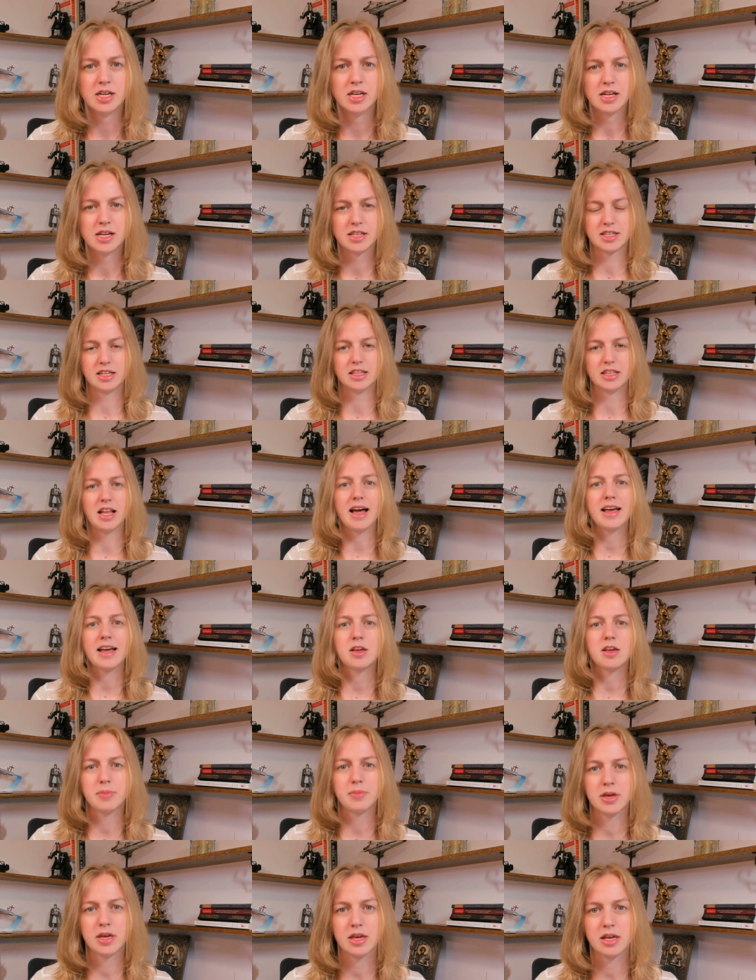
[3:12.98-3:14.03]
to like
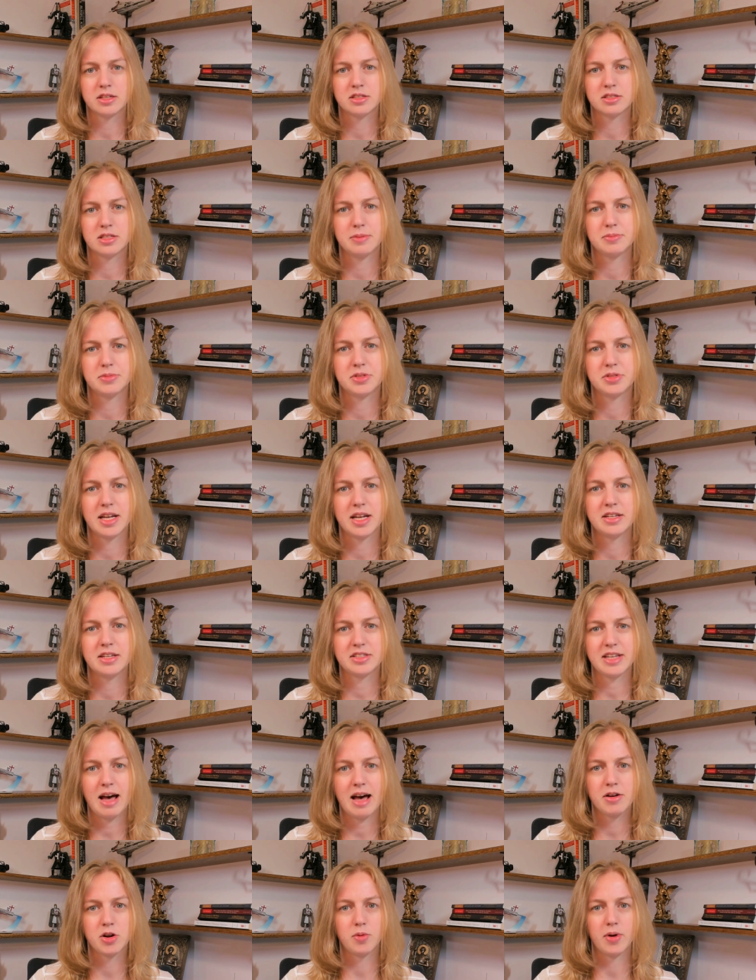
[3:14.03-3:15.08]
me in some sense?
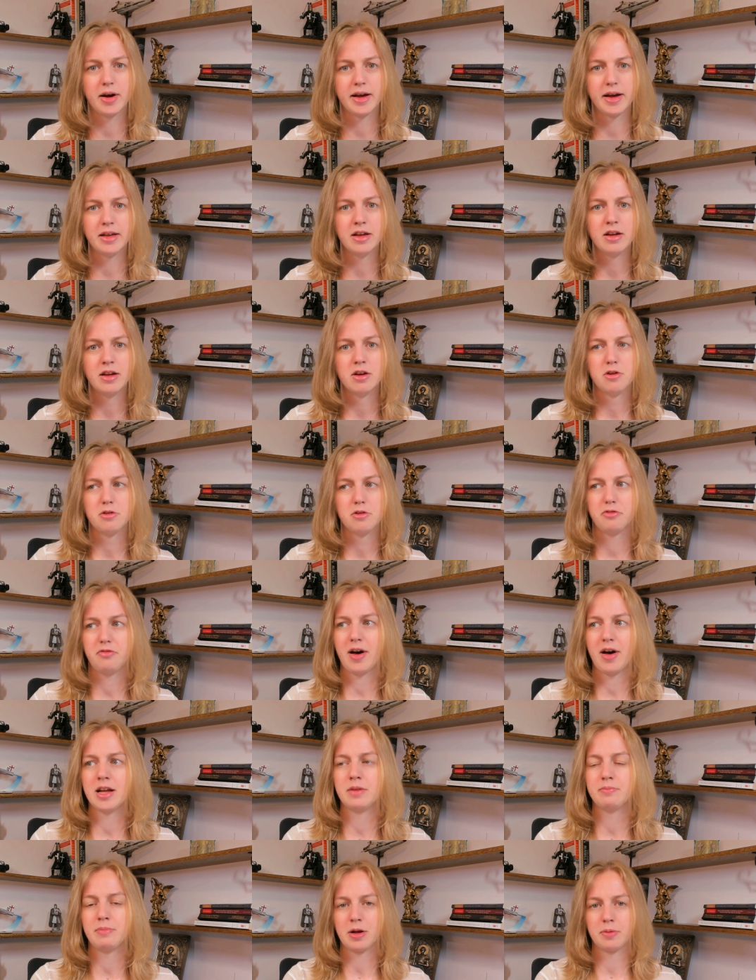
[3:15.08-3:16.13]
How do I
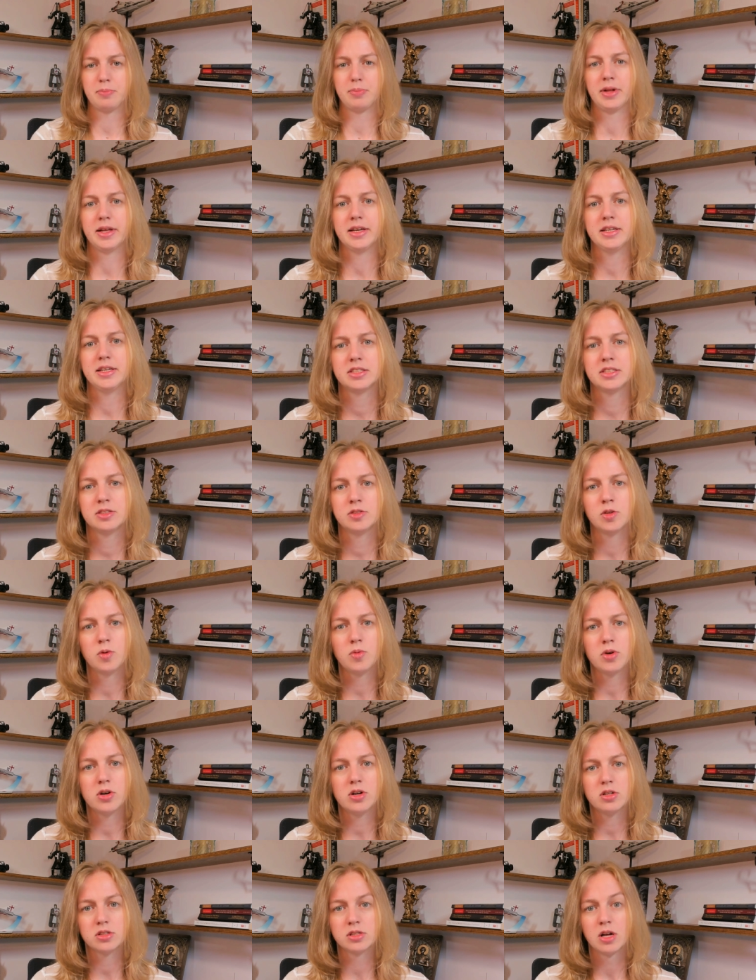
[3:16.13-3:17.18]
find my place in the
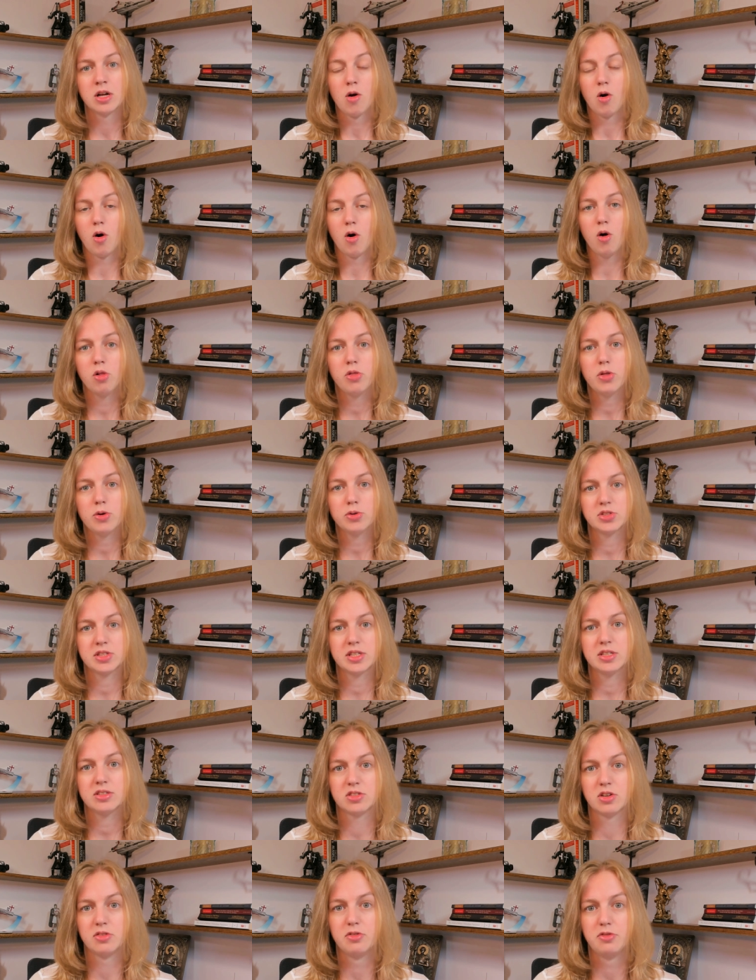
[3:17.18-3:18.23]
world? All those
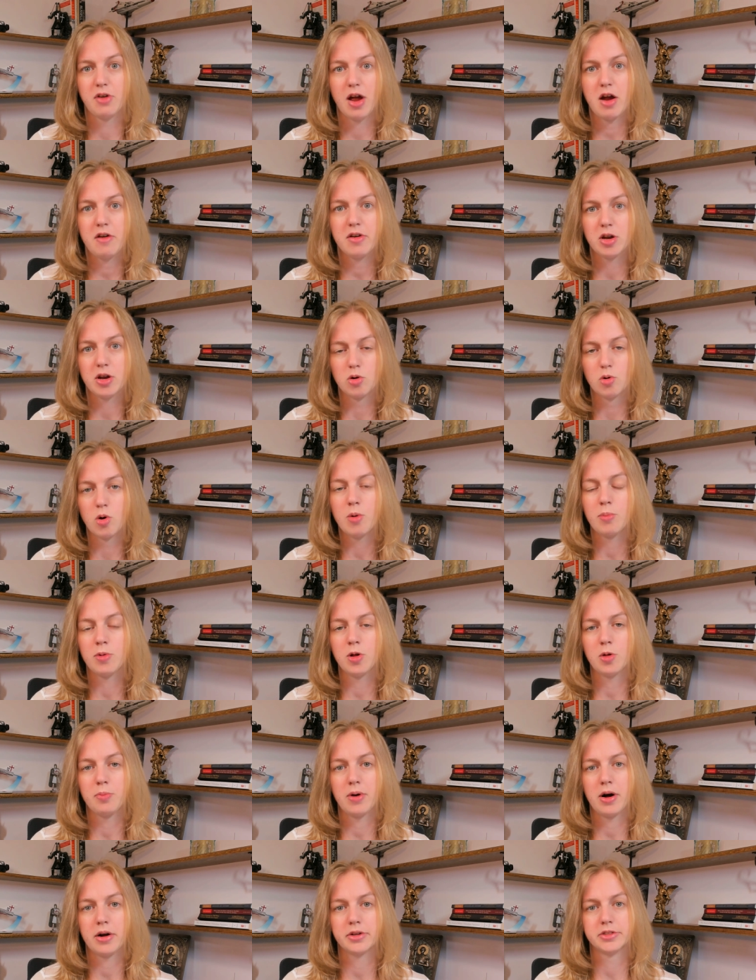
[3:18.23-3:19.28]
things are very normal
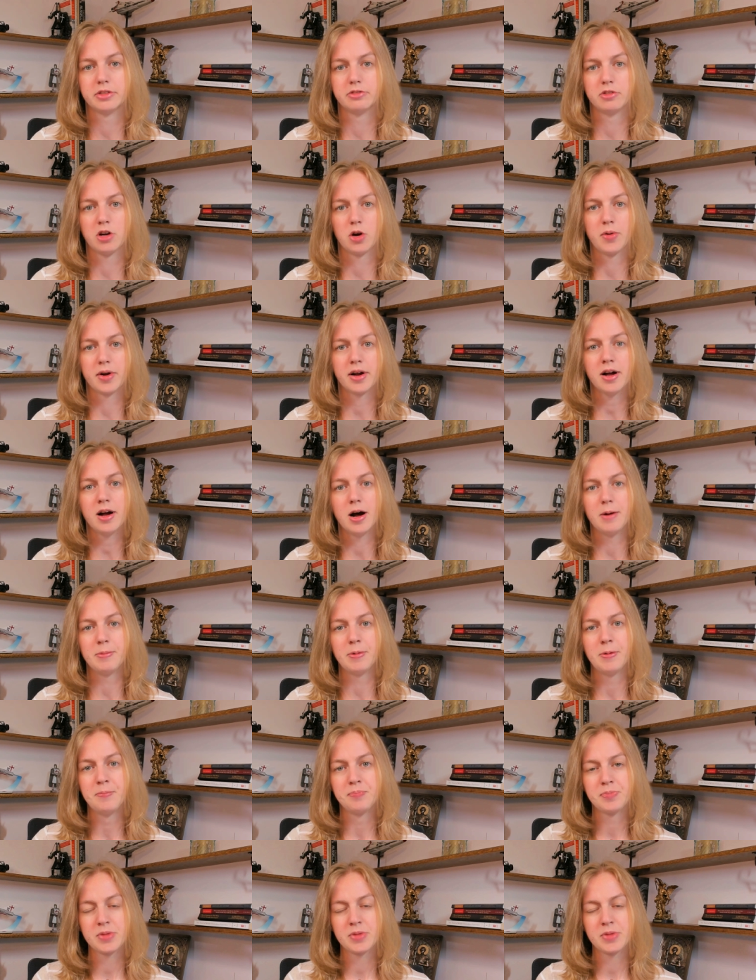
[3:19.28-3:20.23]
parts of growing up.